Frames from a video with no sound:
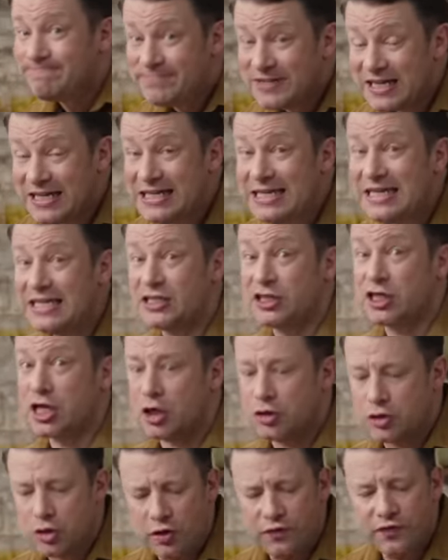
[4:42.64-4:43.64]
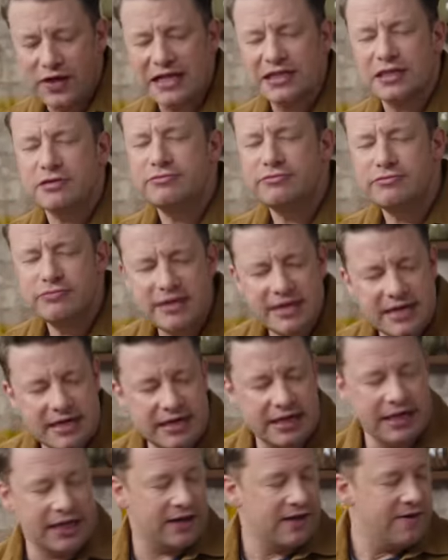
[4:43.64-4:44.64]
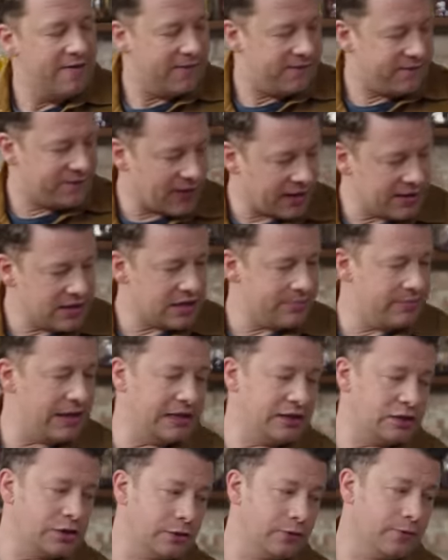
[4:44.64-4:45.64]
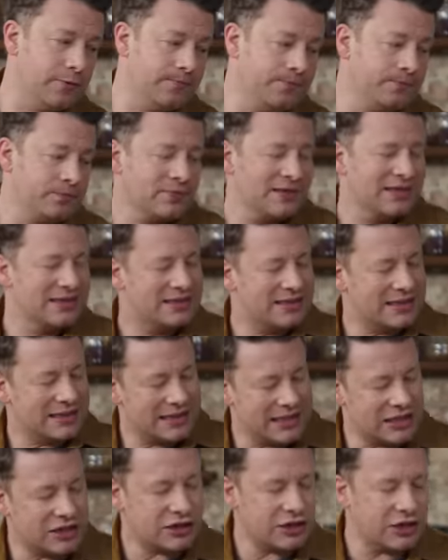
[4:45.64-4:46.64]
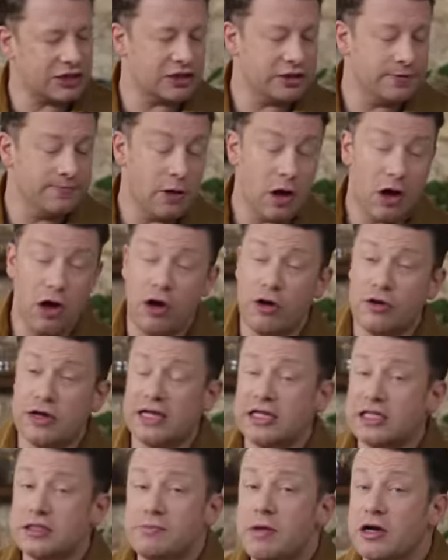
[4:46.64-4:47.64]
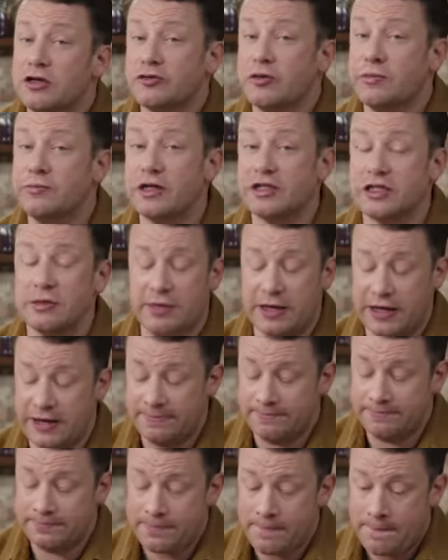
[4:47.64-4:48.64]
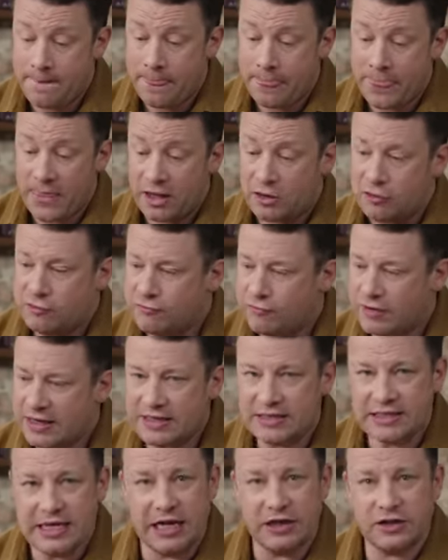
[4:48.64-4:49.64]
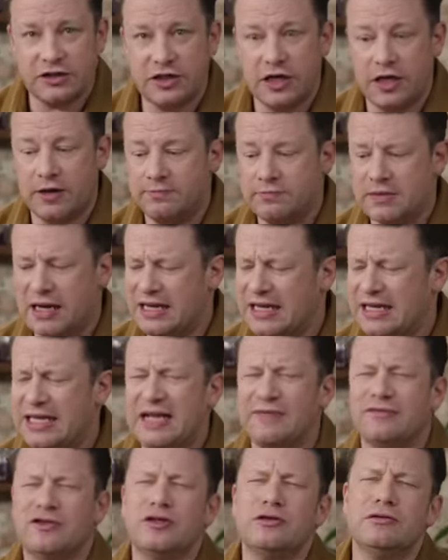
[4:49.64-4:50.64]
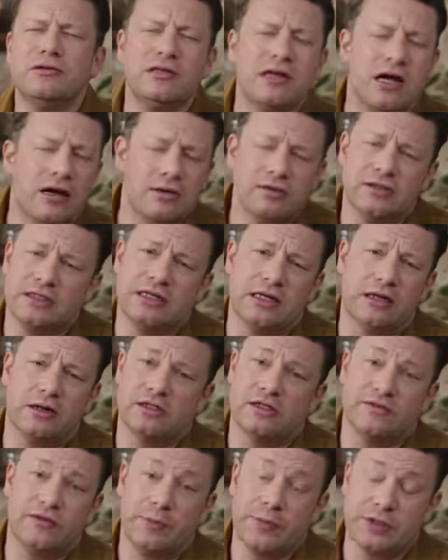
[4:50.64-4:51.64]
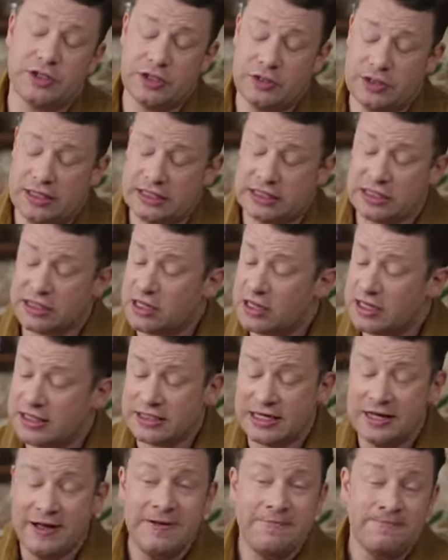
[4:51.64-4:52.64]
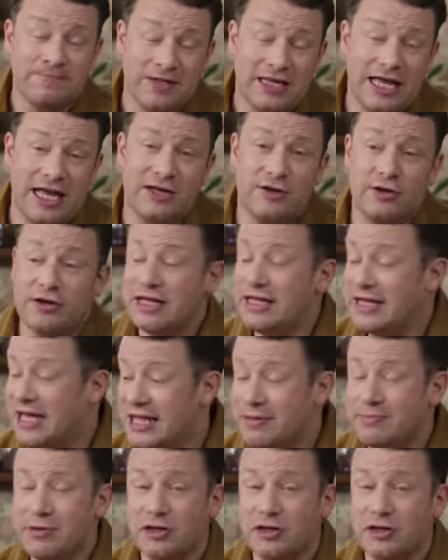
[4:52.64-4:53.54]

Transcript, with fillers: The list goes on. That's a really fundamental, delicious, honest mushroom recipe. Great texture, and it gives you loads and loads of opportunities. So guys, get cooking, get the